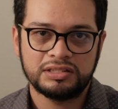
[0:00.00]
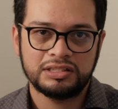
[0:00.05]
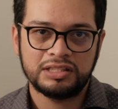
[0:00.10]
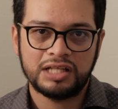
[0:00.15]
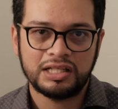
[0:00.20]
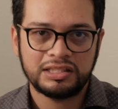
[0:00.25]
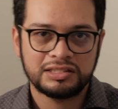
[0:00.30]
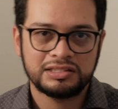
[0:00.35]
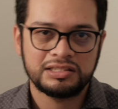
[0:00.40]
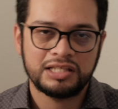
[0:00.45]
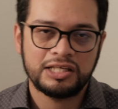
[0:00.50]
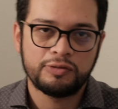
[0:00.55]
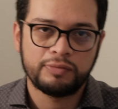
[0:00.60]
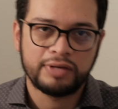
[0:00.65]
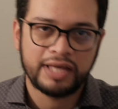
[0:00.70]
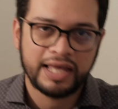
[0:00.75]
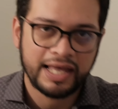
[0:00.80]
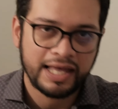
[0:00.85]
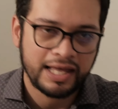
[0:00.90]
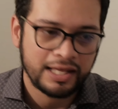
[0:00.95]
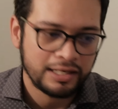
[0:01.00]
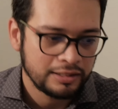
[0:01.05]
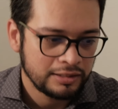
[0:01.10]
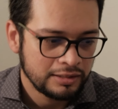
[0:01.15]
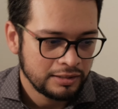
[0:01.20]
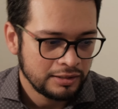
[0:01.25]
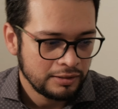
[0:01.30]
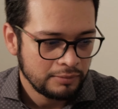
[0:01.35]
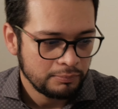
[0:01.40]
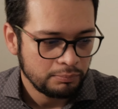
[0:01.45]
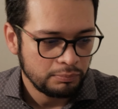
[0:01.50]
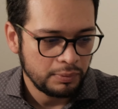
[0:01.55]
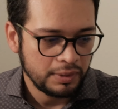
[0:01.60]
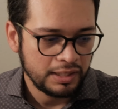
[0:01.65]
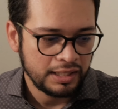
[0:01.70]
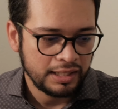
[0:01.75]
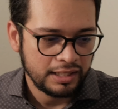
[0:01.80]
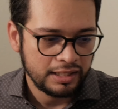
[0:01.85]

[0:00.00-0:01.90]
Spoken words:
Not to say you can't, but